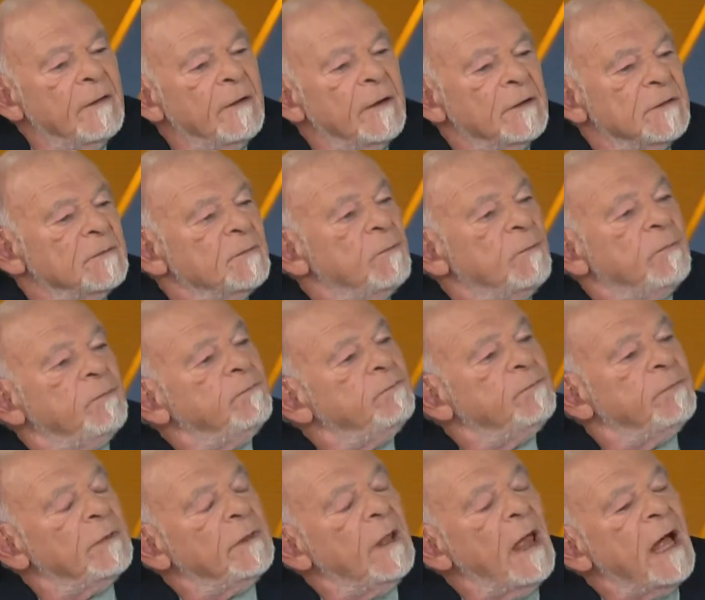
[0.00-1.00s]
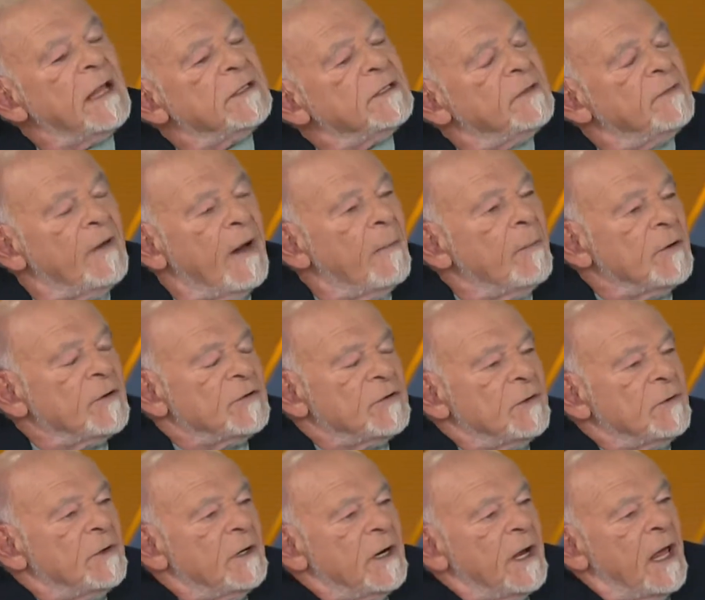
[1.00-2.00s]
there's lots of
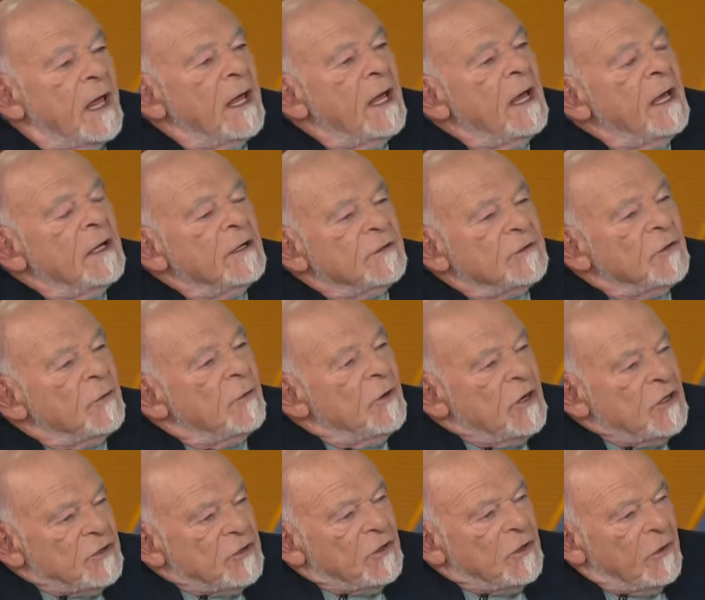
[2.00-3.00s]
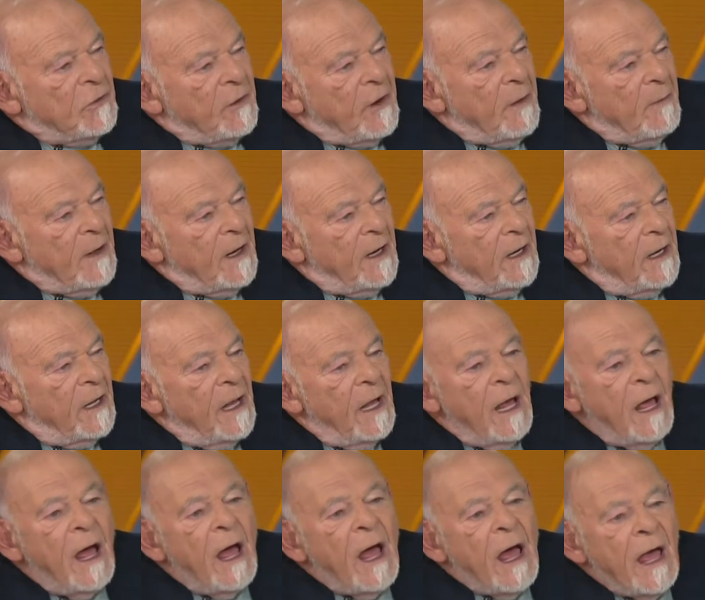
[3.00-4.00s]
opportunity to reach an agreement.
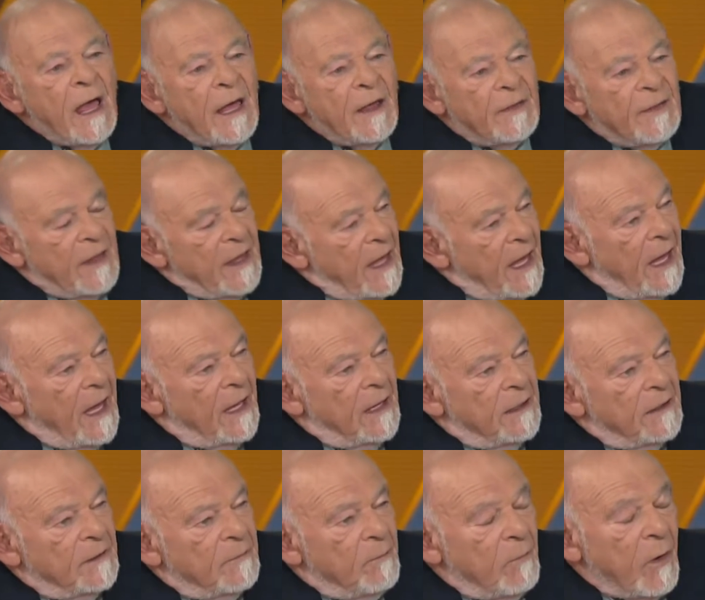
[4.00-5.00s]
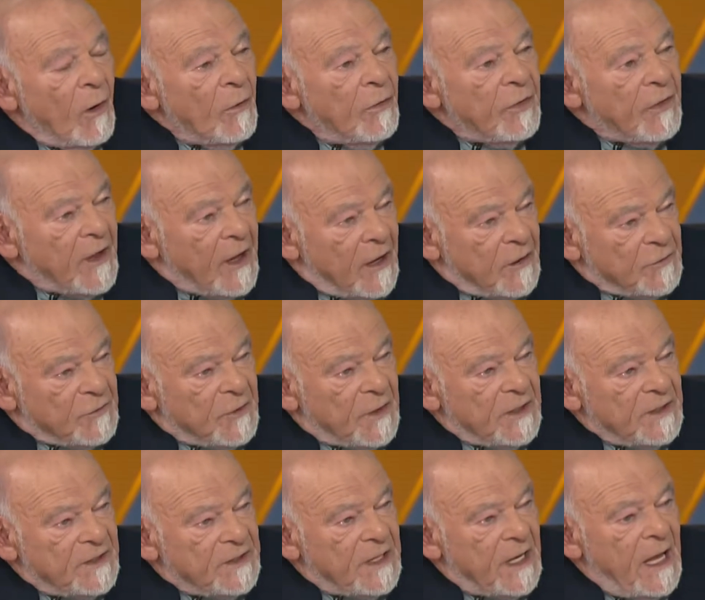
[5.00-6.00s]
In the end, both
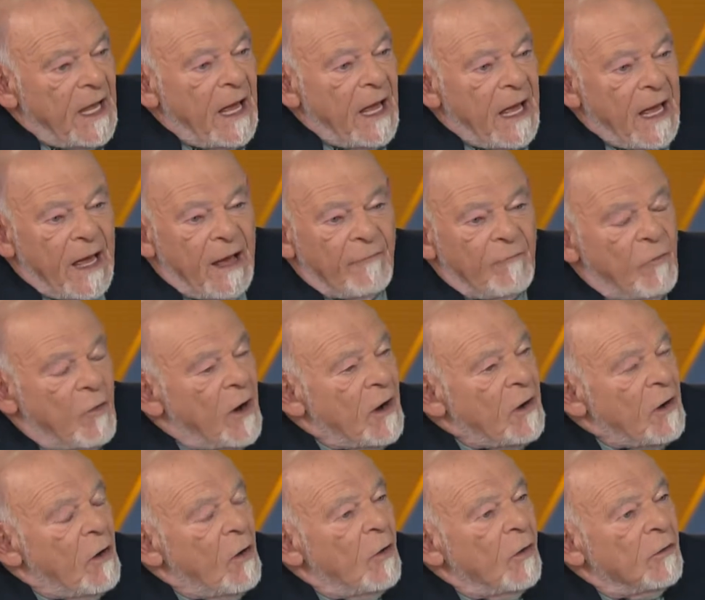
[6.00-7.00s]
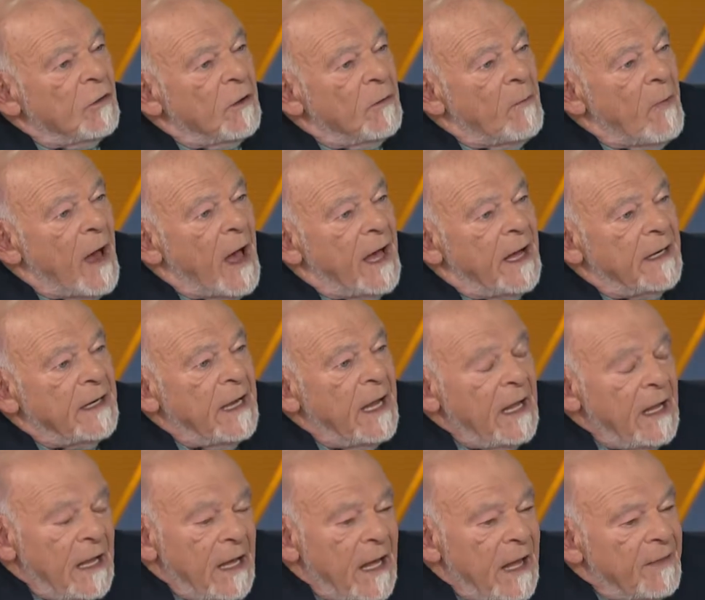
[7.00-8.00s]
countries have one goal in mind,
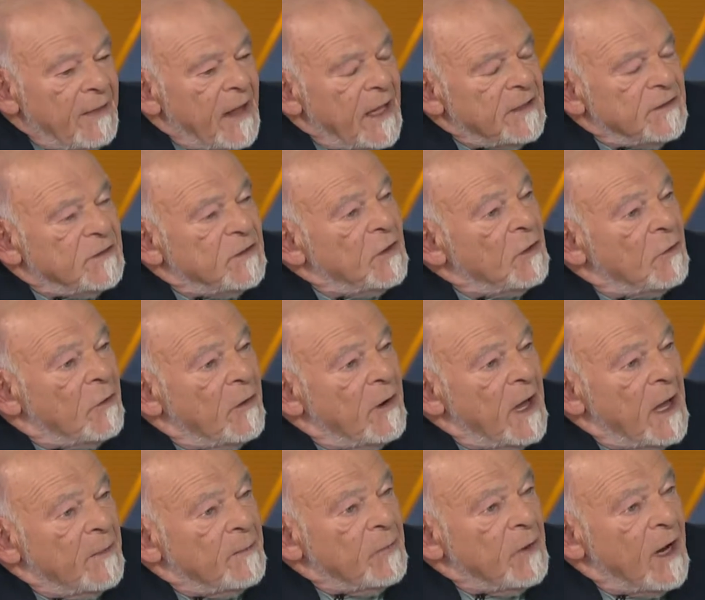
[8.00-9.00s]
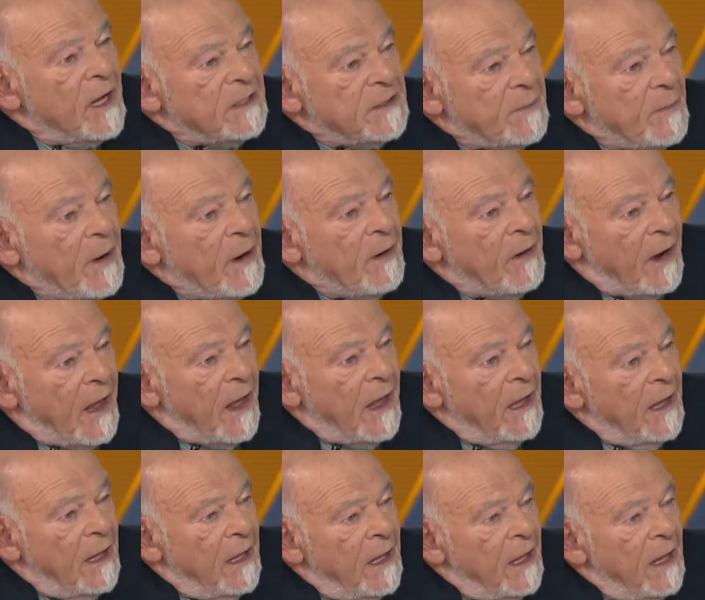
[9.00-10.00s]
and that's to create prosperity
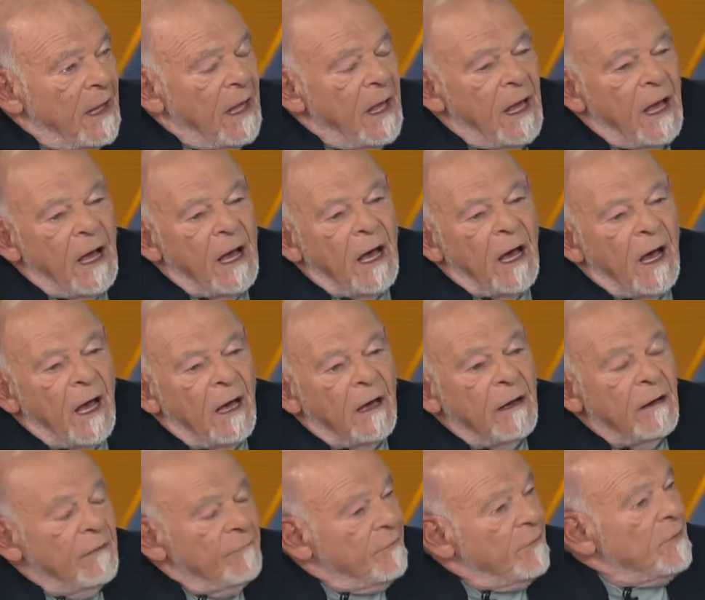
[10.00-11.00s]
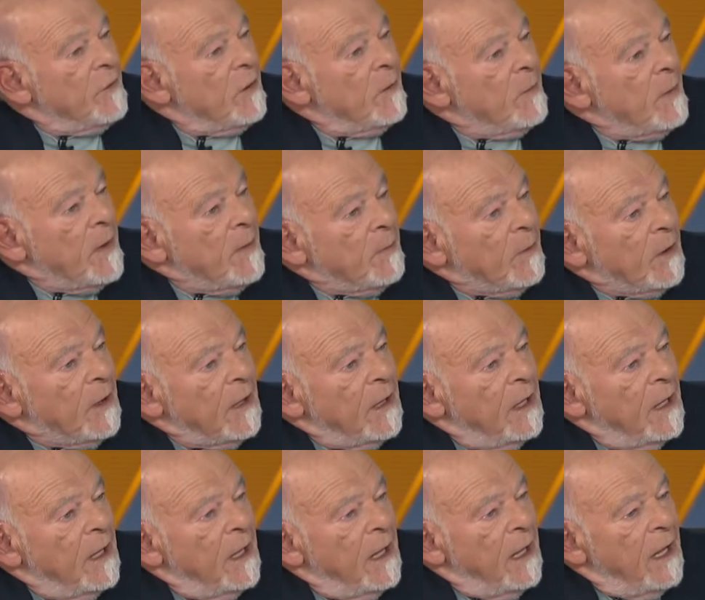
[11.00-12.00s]
for their people.
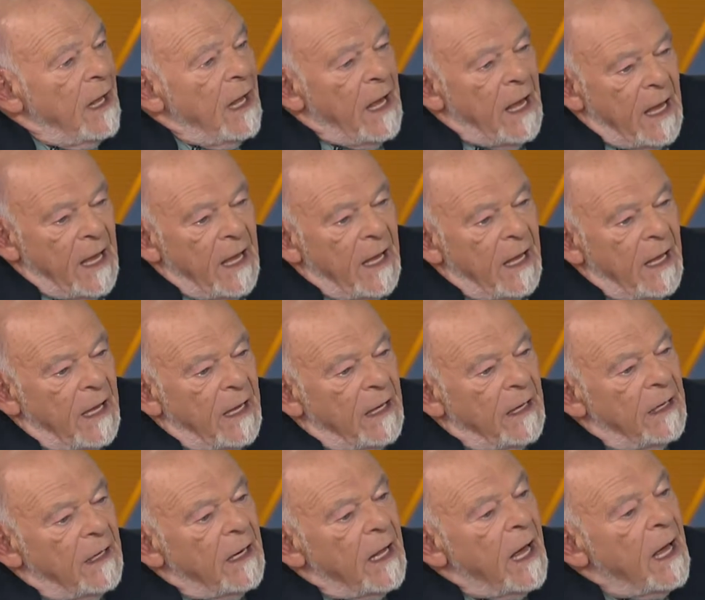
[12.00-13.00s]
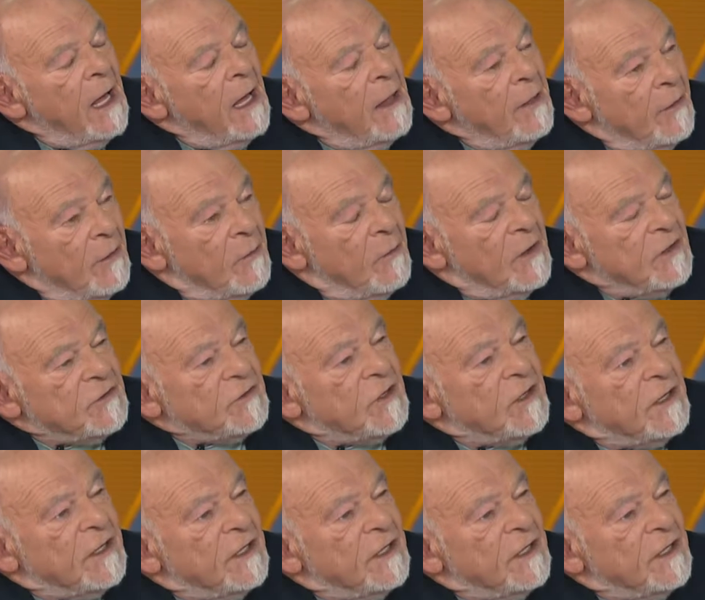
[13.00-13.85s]
And the question